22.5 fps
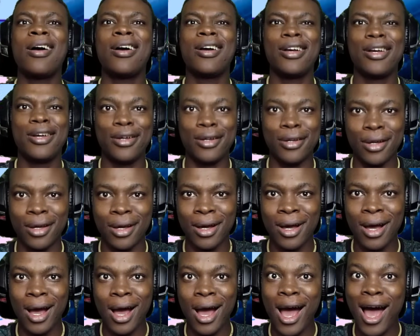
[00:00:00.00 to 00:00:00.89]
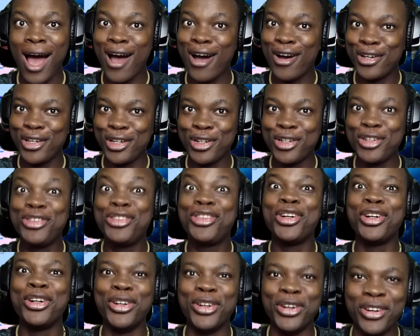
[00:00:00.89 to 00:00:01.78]
Hey, how you
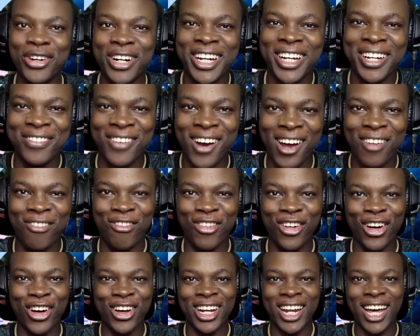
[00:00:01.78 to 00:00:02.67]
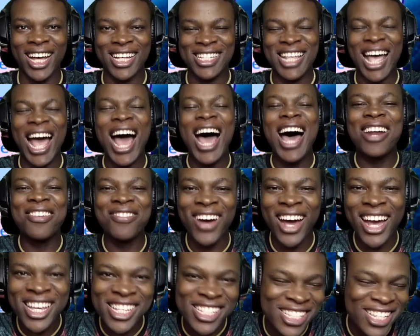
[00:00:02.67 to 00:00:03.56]
doing, my brothers and
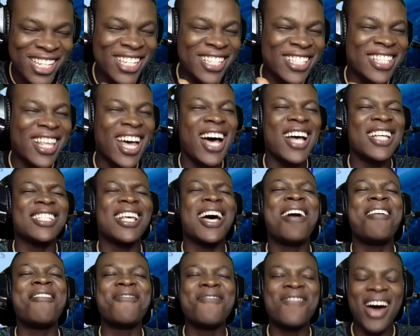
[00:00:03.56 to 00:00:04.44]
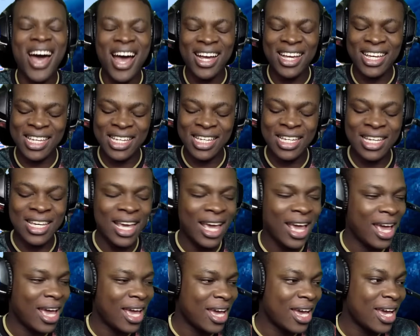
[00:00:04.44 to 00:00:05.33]
my sisters? I'm Mackie,
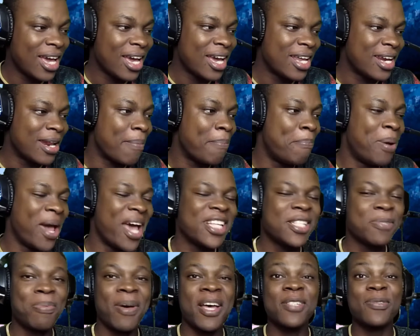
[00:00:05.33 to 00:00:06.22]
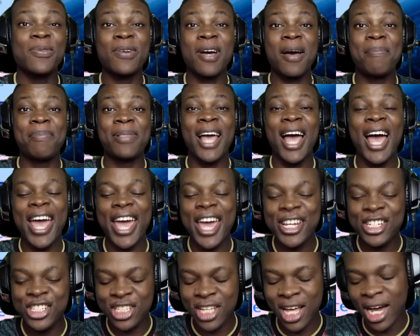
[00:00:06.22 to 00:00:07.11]
the best best web player.
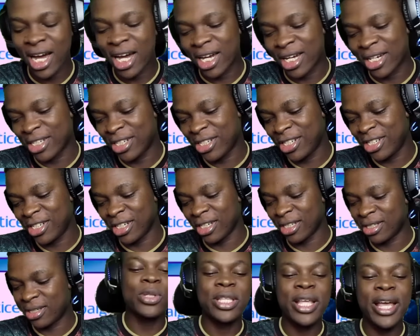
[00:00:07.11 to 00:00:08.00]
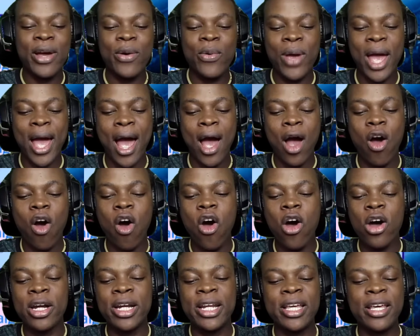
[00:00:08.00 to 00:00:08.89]
HR ah, shit. Today we are
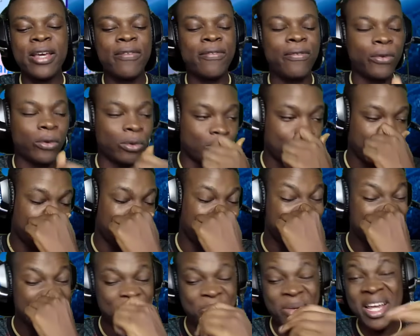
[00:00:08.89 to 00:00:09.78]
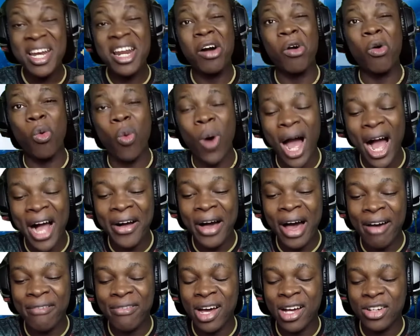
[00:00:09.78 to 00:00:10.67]
on eFootball. It's been a while
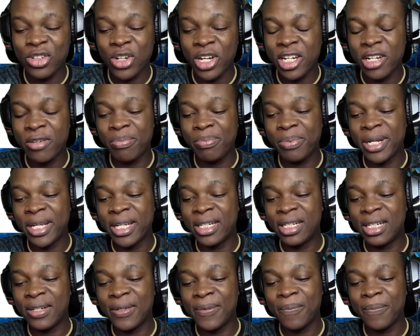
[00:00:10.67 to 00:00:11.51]
I've actually played